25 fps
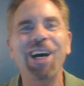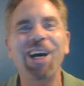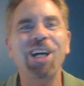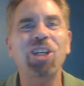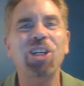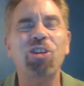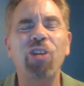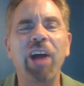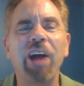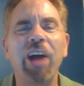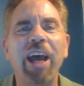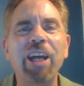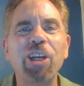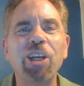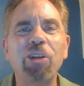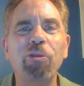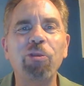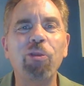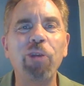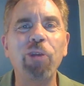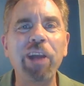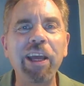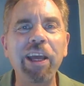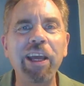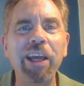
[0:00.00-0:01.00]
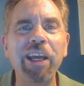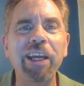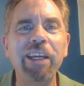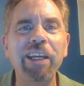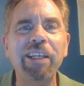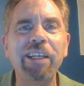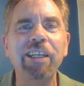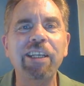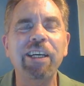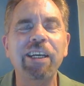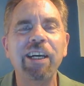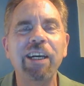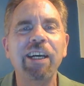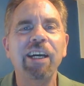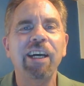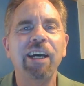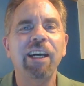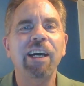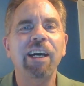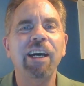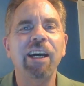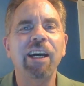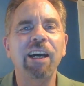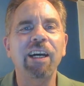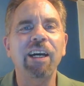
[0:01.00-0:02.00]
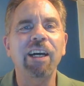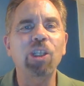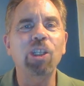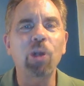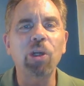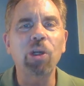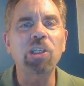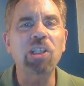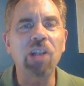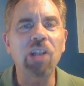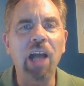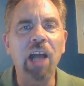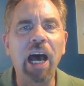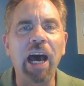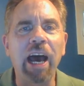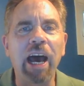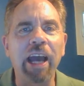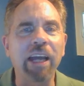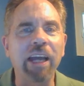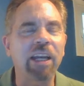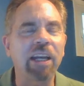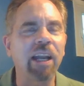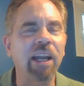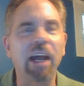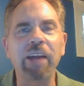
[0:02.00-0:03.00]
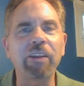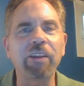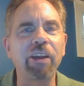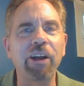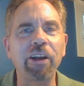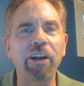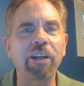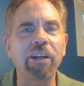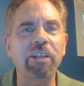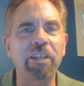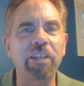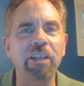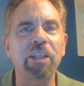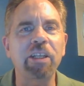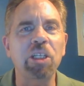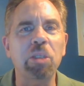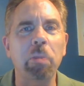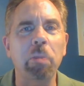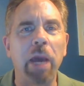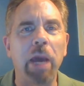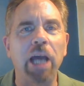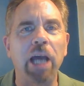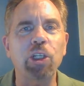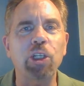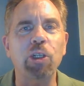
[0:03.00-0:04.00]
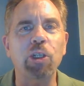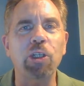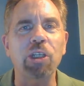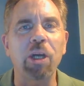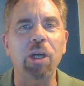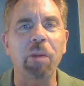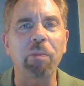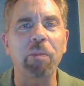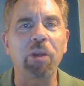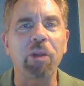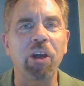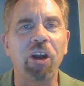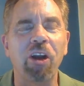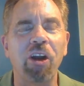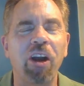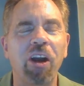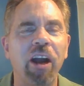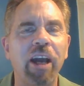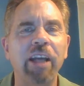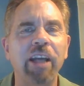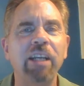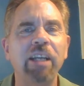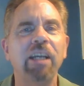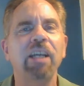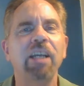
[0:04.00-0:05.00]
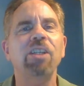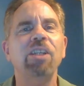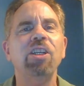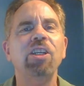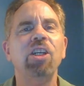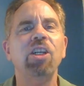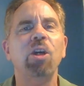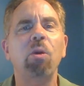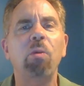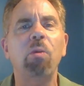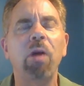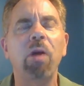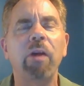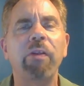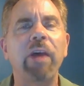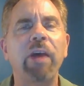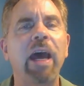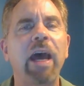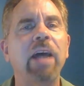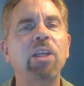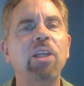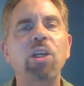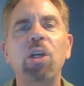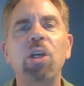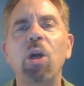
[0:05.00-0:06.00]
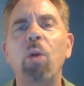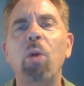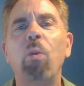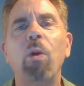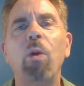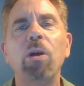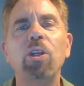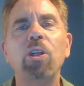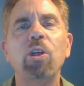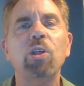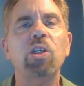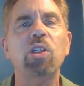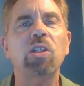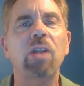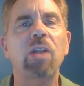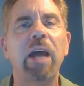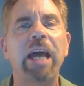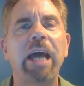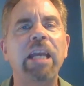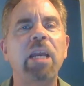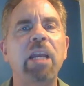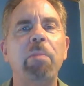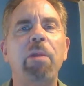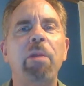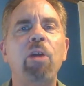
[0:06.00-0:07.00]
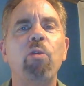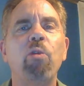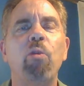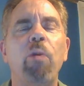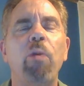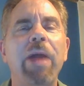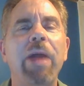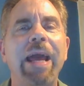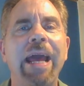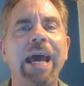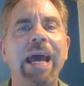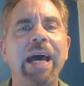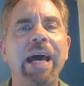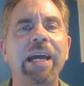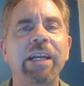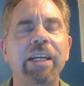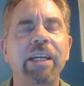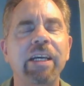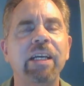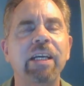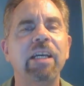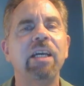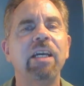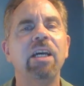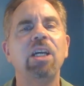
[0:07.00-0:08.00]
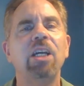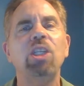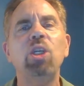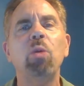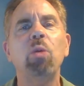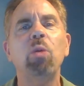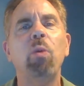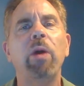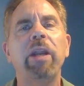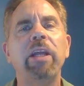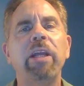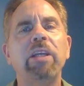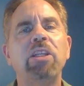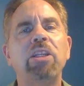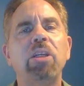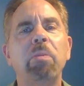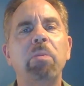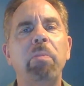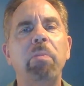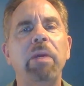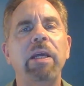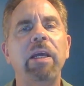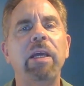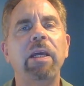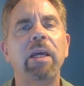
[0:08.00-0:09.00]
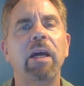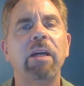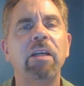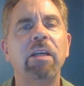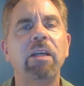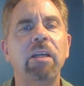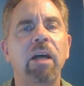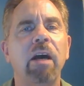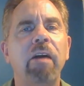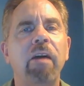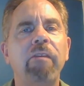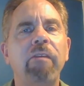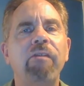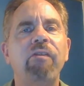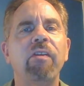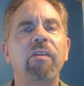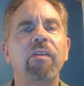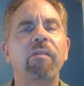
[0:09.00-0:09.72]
trying to read your slide like they're at a tennis match or something. All right, you don't want that. You don't want your slide to be read. You want it to be enough